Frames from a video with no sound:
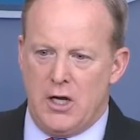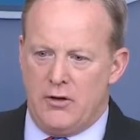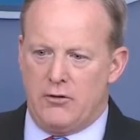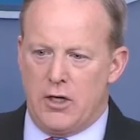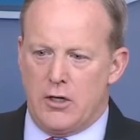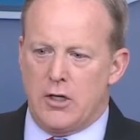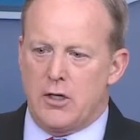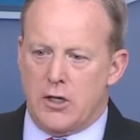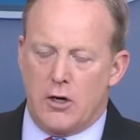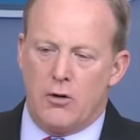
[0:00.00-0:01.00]
is literally
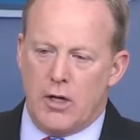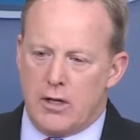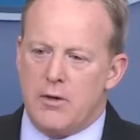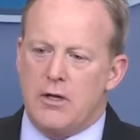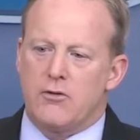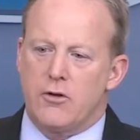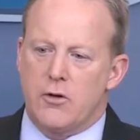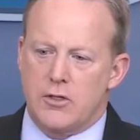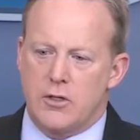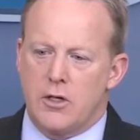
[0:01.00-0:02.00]
looking. Hold on, let me answer the
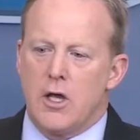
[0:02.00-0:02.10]
question.